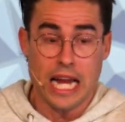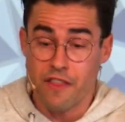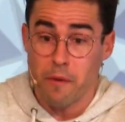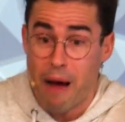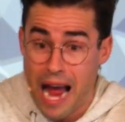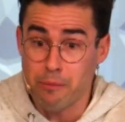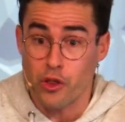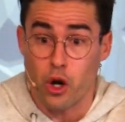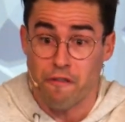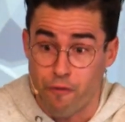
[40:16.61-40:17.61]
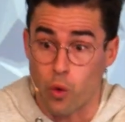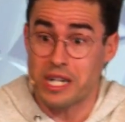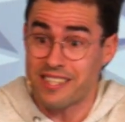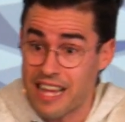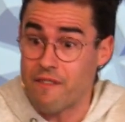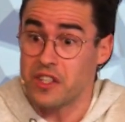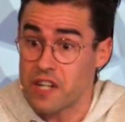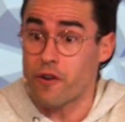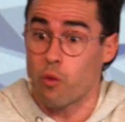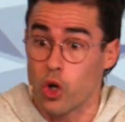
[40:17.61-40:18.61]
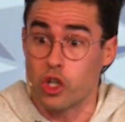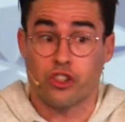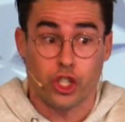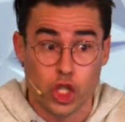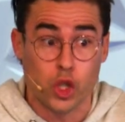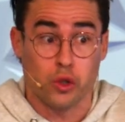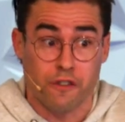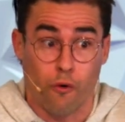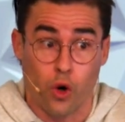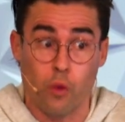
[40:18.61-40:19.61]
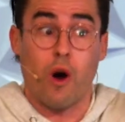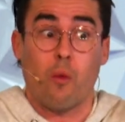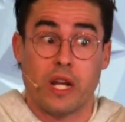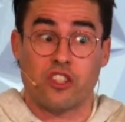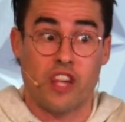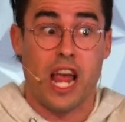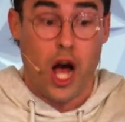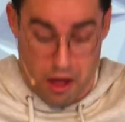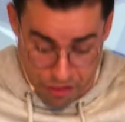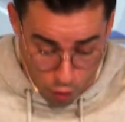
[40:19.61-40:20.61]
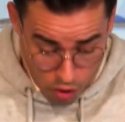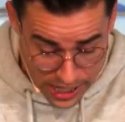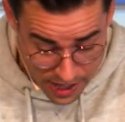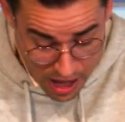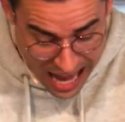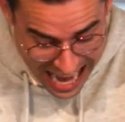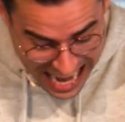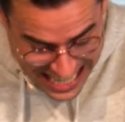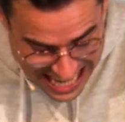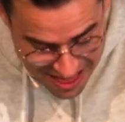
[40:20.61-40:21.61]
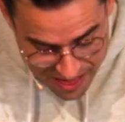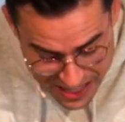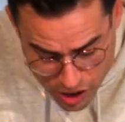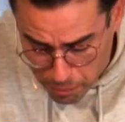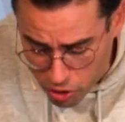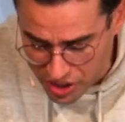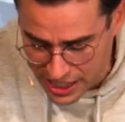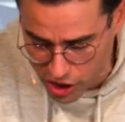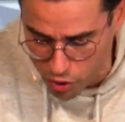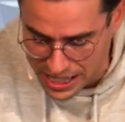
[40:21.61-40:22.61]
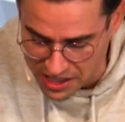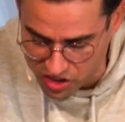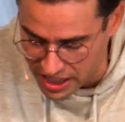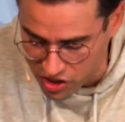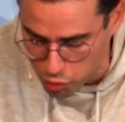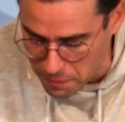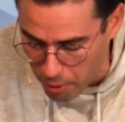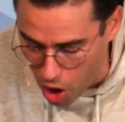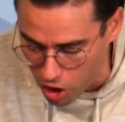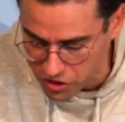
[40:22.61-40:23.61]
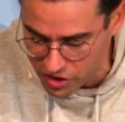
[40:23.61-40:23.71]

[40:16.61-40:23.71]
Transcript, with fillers: in the Bible, there are 47 different words used for what we say authority. And in this particular instance, when Paul